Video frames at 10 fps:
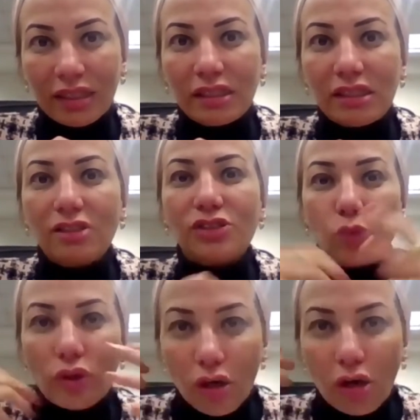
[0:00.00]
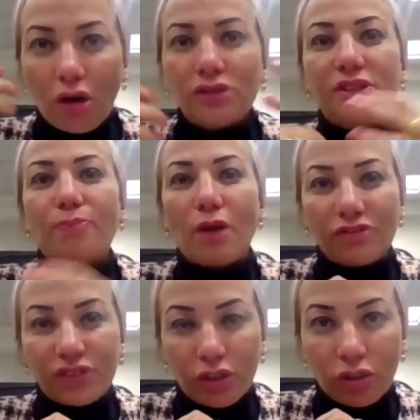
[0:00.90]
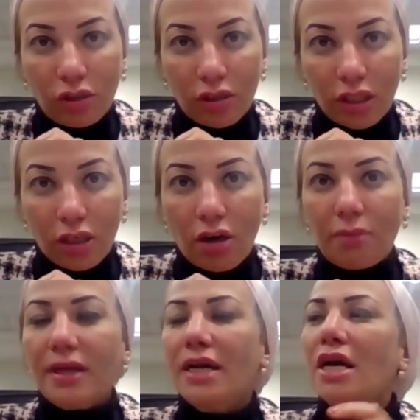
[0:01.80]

it deals with the concept of circular economy.